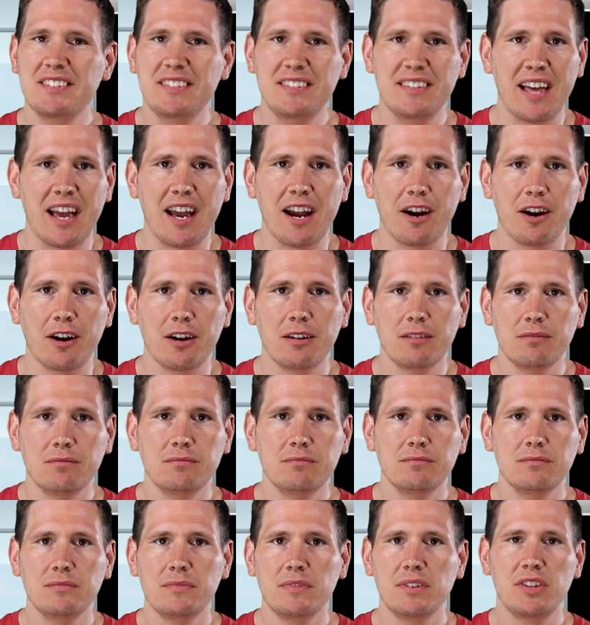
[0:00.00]
is there.
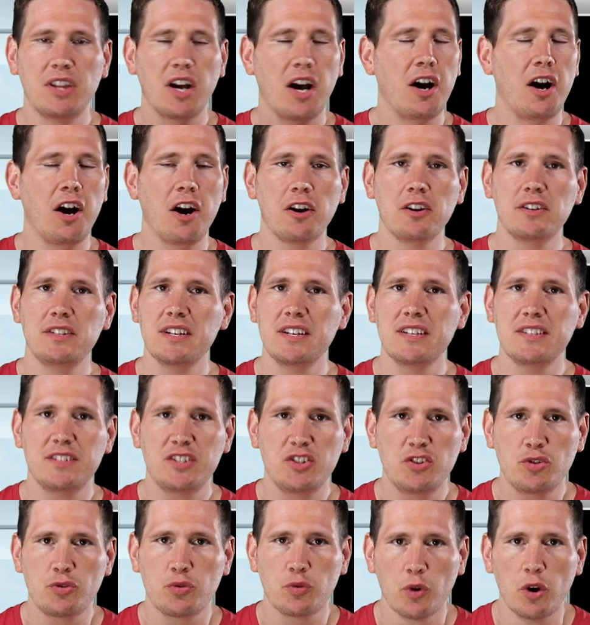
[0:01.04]
The heart
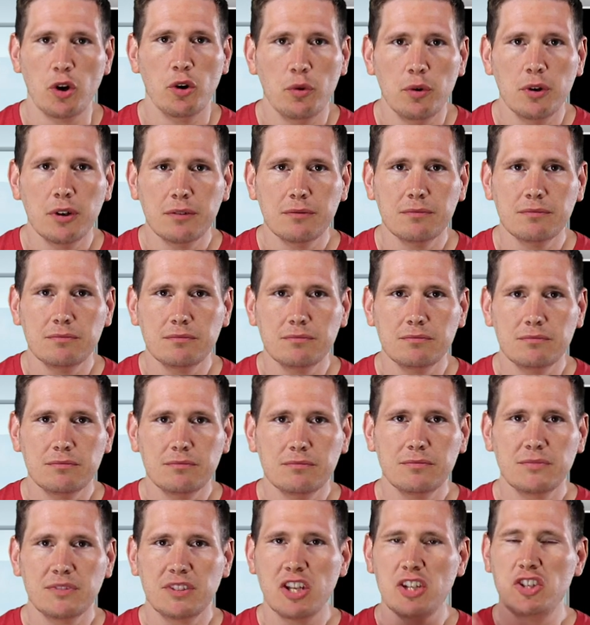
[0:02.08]
is true.
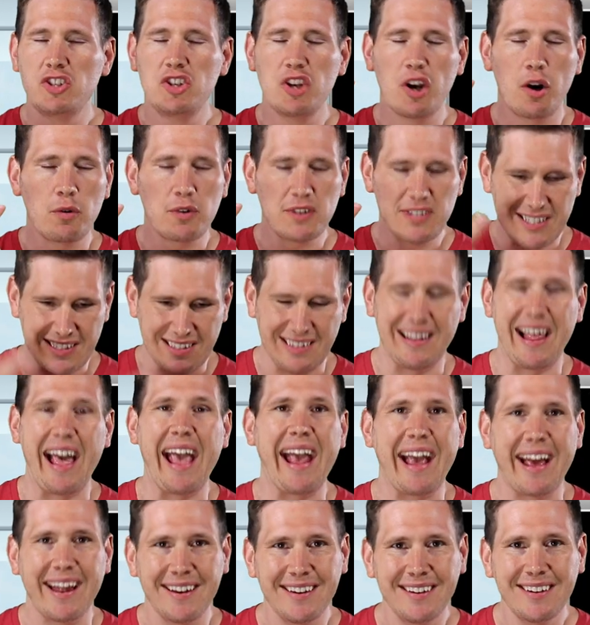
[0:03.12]
The jokes
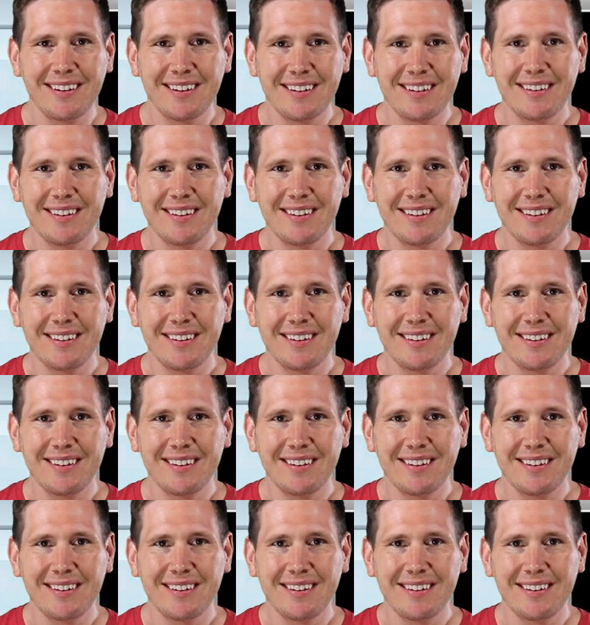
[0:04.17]
land,